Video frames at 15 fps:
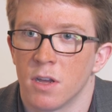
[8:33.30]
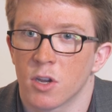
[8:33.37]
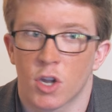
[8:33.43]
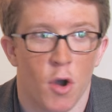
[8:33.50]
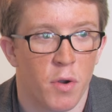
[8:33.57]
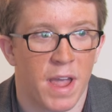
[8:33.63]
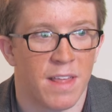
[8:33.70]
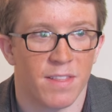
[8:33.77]

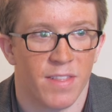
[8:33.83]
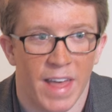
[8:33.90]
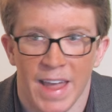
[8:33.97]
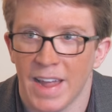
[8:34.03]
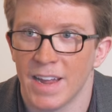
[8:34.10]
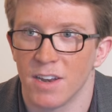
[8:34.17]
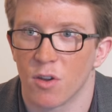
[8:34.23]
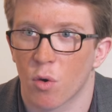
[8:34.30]
Go get
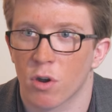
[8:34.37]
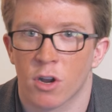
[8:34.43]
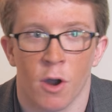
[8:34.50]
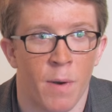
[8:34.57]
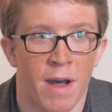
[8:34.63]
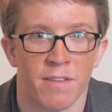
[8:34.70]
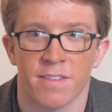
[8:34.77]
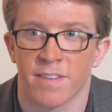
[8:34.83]
laid or go
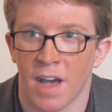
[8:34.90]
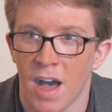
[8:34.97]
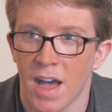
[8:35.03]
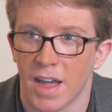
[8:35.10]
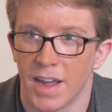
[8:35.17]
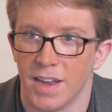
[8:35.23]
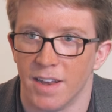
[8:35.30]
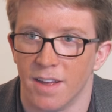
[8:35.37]

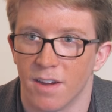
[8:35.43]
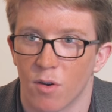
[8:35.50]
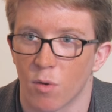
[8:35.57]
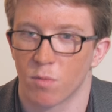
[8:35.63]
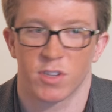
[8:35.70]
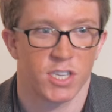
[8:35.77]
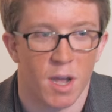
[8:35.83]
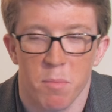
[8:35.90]
outside
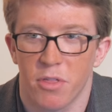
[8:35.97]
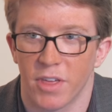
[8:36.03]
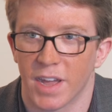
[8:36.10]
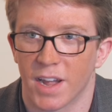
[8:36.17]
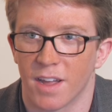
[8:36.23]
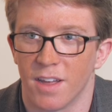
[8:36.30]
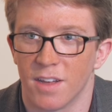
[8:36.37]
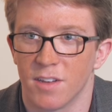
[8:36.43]
or
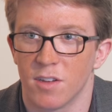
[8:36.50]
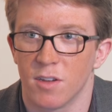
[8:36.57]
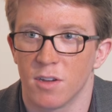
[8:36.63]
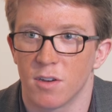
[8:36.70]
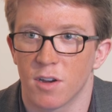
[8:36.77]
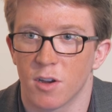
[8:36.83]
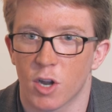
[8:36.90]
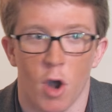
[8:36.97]
something.
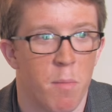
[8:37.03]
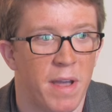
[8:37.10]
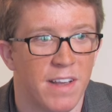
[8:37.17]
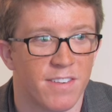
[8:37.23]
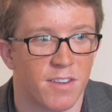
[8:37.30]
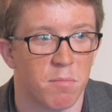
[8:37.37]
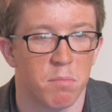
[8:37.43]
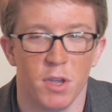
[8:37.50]
Go make
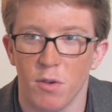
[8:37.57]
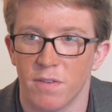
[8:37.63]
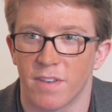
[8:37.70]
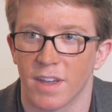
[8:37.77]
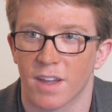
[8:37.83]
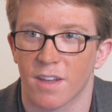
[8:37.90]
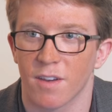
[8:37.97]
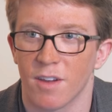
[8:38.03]
some
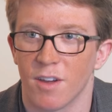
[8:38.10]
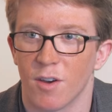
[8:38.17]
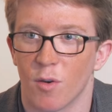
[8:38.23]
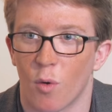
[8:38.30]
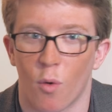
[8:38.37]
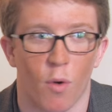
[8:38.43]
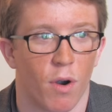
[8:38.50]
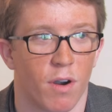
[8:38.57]
music
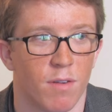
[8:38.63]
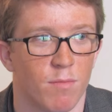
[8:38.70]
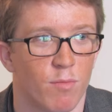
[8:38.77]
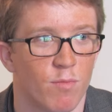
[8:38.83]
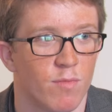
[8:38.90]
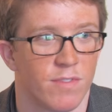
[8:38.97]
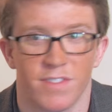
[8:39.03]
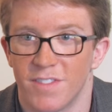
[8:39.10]
or
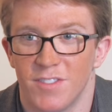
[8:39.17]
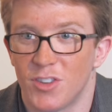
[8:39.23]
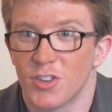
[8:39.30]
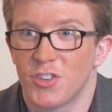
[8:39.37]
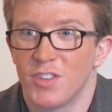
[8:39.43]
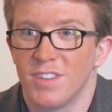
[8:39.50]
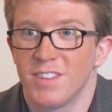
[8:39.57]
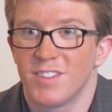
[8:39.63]

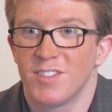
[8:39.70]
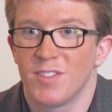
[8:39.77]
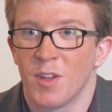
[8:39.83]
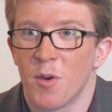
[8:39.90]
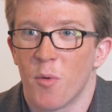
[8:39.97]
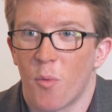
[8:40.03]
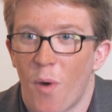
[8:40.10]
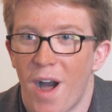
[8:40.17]
just
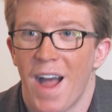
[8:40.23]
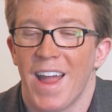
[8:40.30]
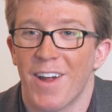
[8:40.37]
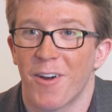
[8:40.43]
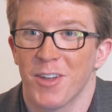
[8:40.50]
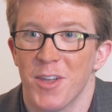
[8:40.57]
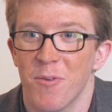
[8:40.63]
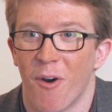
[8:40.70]
why
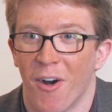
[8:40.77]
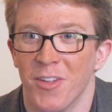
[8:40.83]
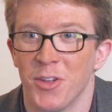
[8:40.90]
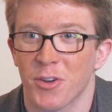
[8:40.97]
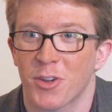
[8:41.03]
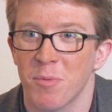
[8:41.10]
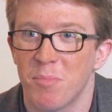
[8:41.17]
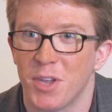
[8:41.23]
are you on
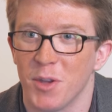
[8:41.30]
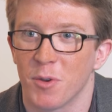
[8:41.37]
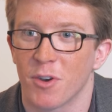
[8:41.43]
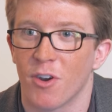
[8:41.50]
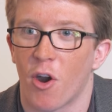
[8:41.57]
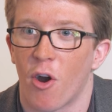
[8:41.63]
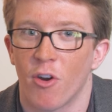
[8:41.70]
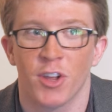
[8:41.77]
your
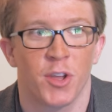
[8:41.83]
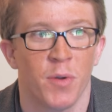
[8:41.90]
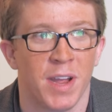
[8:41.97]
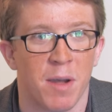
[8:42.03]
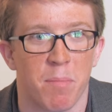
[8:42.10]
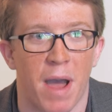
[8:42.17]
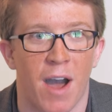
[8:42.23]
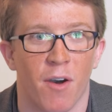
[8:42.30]
computer arguing
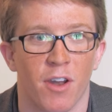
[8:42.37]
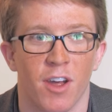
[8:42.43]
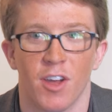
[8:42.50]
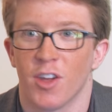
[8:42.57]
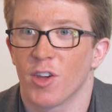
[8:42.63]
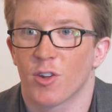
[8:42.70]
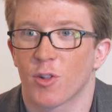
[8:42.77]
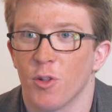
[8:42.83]

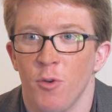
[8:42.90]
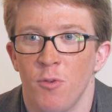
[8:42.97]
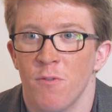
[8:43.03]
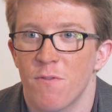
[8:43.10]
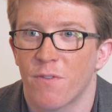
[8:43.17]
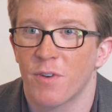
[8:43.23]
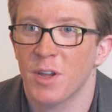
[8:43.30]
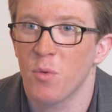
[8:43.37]
about
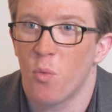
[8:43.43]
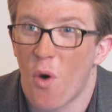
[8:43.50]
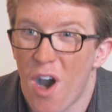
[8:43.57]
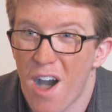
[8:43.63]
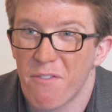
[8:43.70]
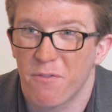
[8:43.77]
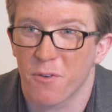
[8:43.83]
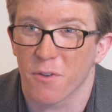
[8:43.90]
gluten-free
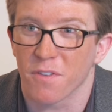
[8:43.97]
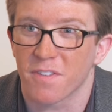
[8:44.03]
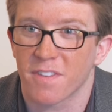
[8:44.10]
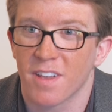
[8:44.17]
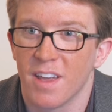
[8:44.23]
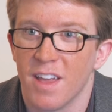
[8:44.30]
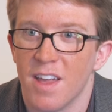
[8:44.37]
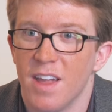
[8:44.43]

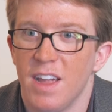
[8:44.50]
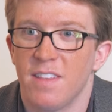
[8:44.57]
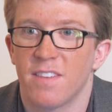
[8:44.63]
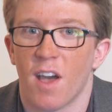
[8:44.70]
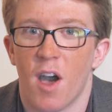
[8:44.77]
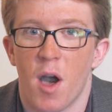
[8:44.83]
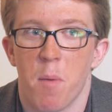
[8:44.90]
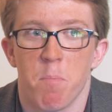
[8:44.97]
waffles?
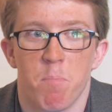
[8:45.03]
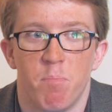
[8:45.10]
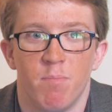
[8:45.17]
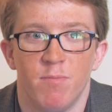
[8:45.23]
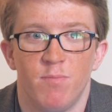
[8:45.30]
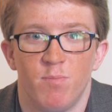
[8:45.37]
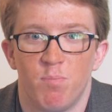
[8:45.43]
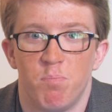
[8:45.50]
It's
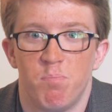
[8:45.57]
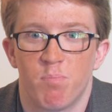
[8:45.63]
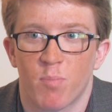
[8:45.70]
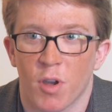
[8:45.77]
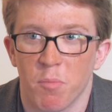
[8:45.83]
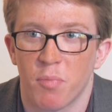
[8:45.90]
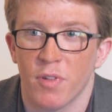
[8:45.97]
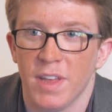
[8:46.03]

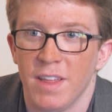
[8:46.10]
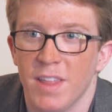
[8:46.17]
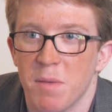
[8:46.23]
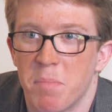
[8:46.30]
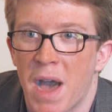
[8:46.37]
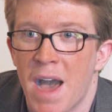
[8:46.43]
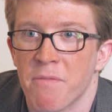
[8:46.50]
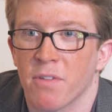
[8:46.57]
completely
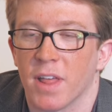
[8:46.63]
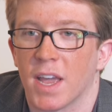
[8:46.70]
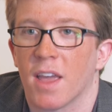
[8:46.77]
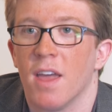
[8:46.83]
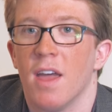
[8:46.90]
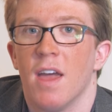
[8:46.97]
baffling.